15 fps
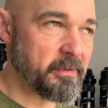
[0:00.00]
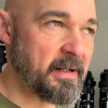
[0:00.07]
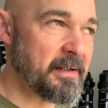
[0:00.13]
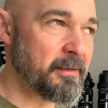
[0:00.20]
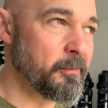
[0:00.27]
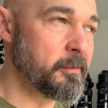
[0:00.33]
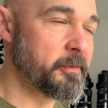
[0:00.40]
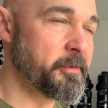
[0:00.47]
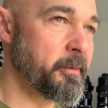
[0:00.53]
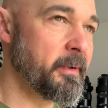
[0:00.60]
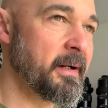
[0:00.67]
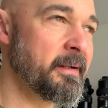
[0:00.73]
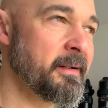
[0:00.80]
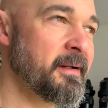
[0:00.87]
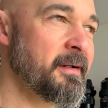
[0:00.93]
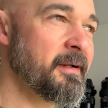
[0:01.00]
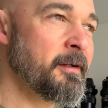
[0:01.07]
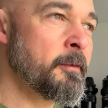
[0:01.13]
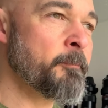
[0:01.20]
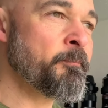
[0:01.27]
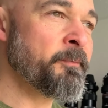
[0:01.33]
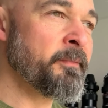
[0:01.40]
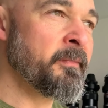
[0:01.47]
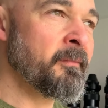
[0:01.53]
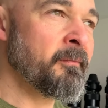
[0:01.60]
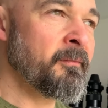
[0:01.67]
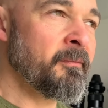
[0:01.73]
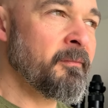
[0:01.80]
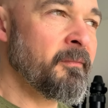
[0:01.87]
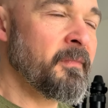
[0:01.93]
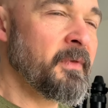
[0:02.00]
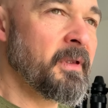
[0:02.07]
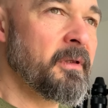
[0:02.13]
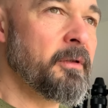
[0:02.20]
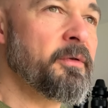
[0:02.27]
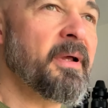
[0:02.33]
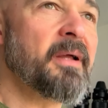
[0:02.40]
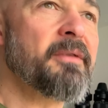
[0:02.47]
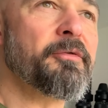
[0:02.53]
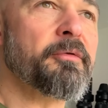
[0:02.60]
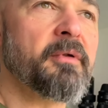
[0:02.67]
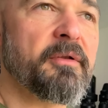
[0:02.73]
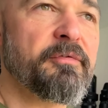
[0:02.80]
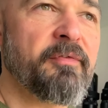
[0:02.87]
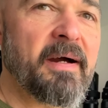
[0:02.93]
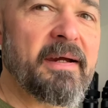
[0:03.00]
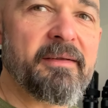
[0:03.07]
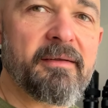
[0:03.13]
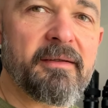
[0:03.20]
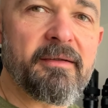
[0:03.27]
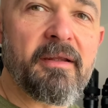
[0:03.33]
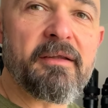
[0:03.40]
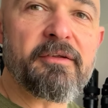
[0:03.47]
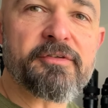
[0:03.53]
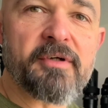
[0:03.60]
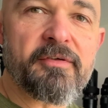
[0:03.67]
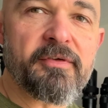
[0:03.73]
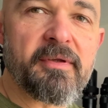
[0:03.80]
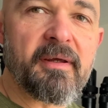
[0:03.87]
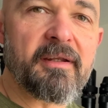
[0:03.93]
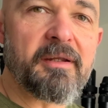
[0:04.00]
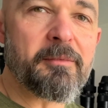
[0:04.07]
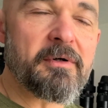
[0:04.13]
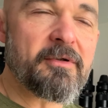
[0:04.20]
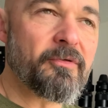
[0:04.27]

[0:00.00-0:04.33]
how old you are, you tend to not find it interesting anymore.